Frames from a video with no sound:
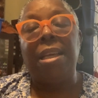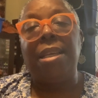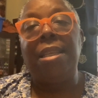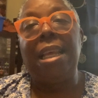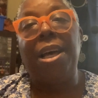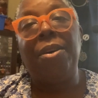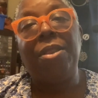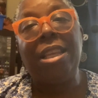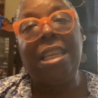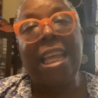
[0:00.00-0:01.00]
Now,
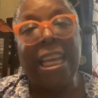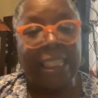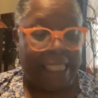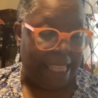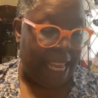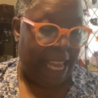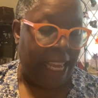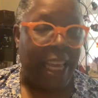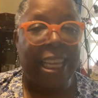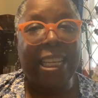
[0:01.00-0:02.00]
the next
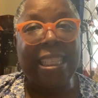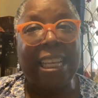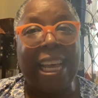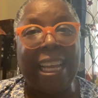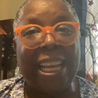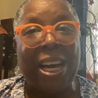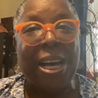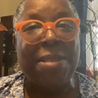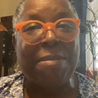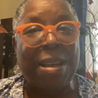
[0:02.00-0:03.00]
thing is I
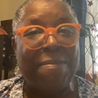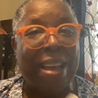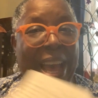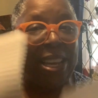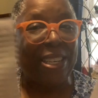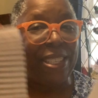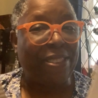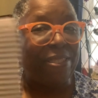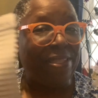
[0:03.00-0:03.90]
got my patterns from